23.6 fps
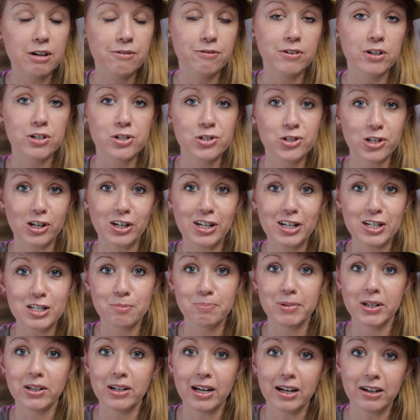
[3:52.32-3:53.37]
if you're starting
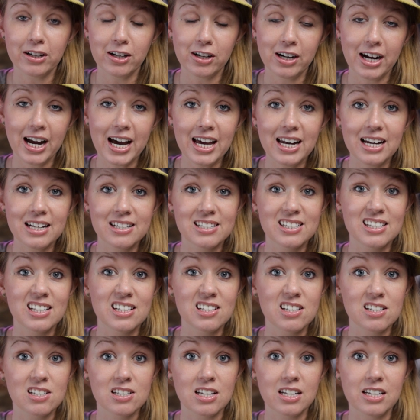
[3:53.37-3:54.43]
to build out your edits,
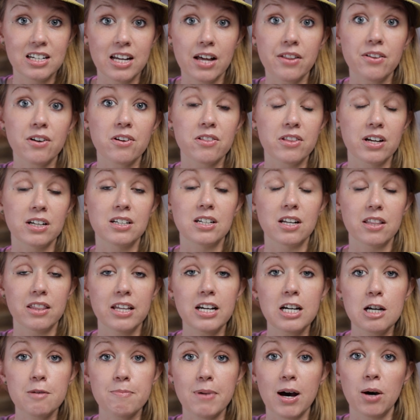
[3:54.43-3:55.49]
this is another thing to
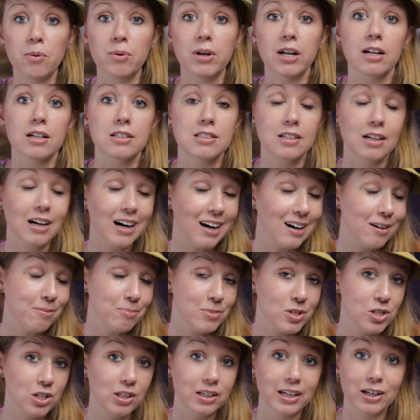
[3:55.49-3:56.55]
think about when it
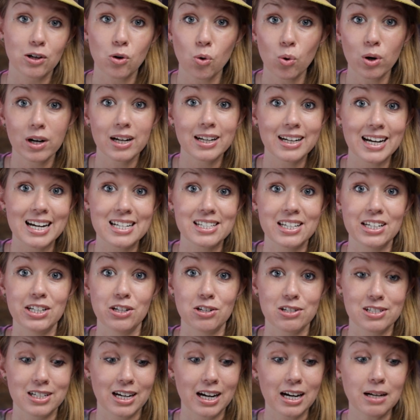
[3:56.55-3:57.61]
comes to like organizing
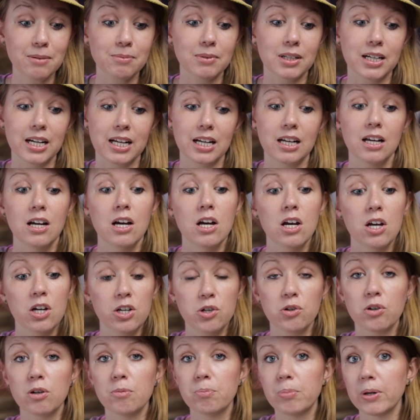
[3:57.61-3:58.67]
your timeline.
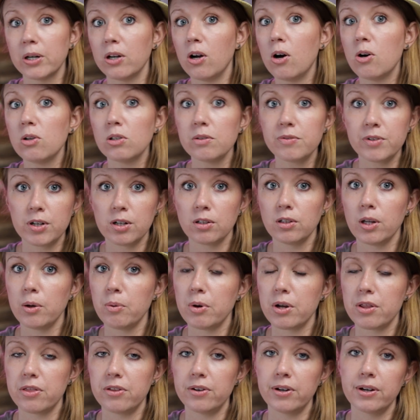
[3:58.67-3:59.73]
You can put all of your
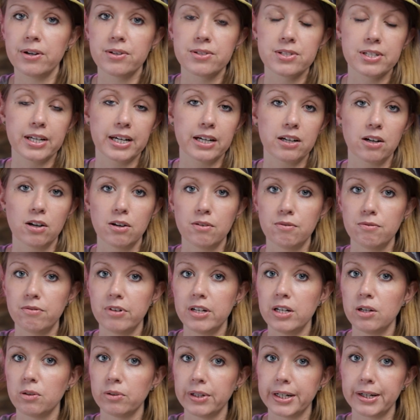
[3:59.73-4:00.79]
lower thirds like on
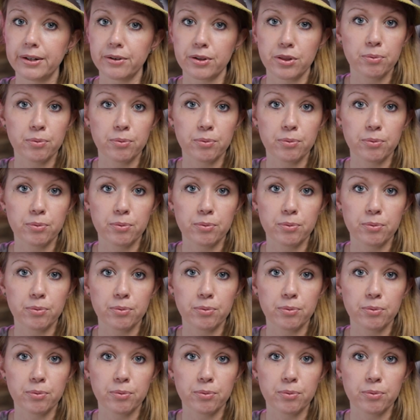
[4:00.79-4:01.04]
video layer